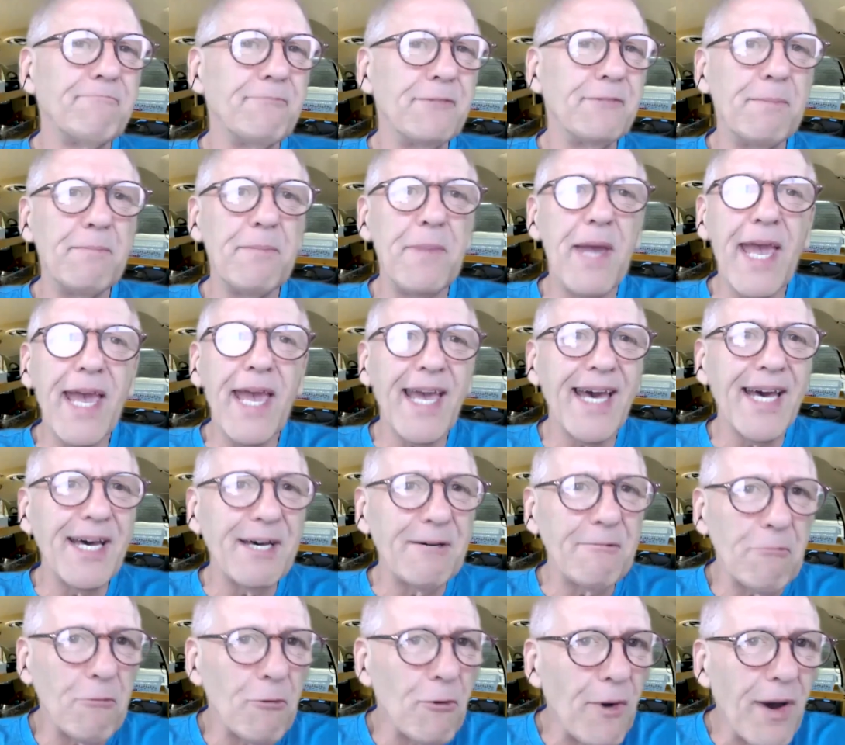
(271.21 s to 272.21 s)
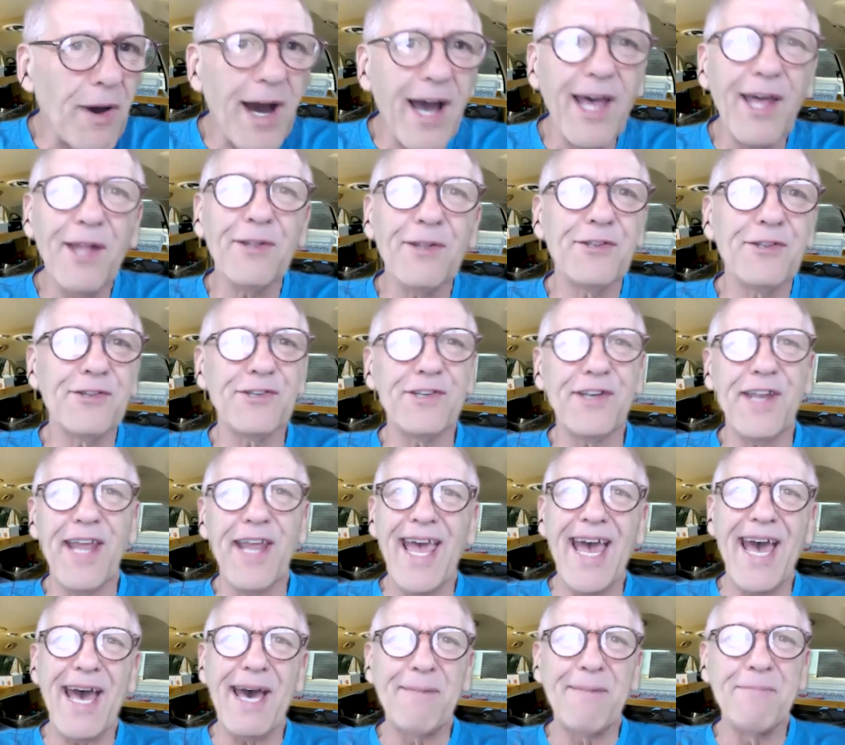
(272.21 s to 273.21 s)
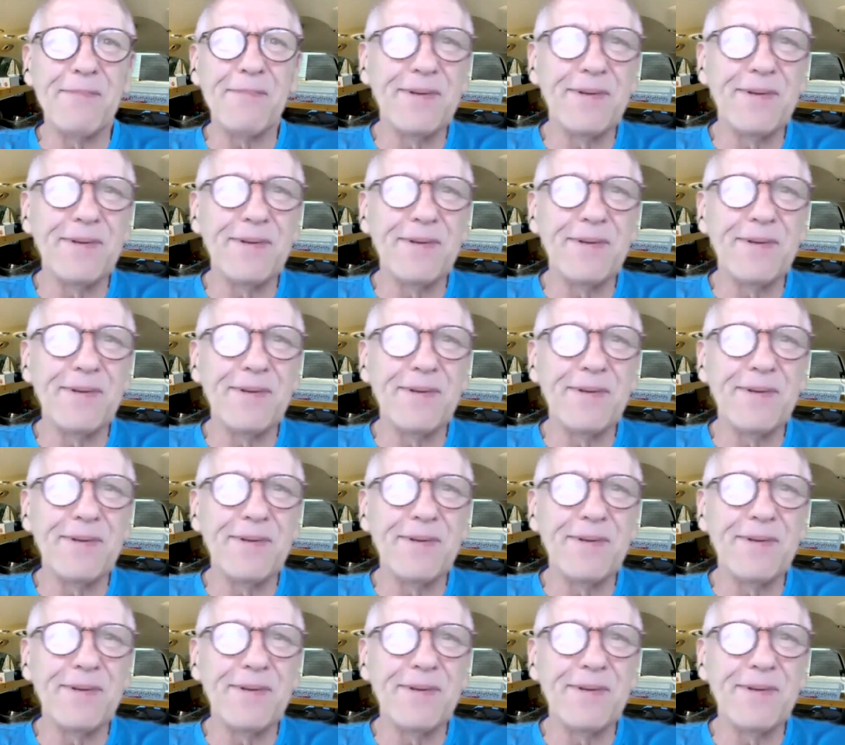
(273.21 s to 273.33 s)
to make a wild stab